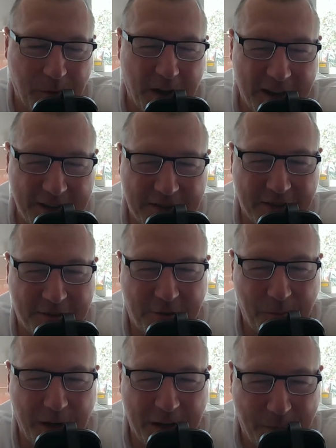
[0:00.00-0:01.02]
But he's just
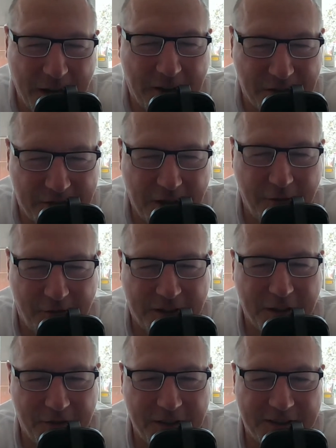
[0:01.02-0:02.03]
being a bit
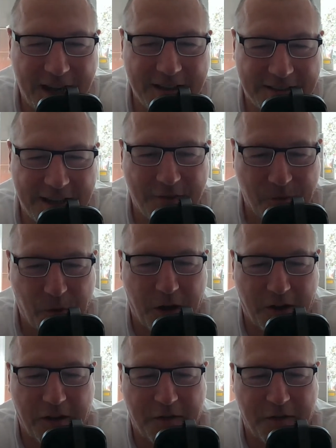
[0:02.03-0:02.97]
conservative and saying 7-1.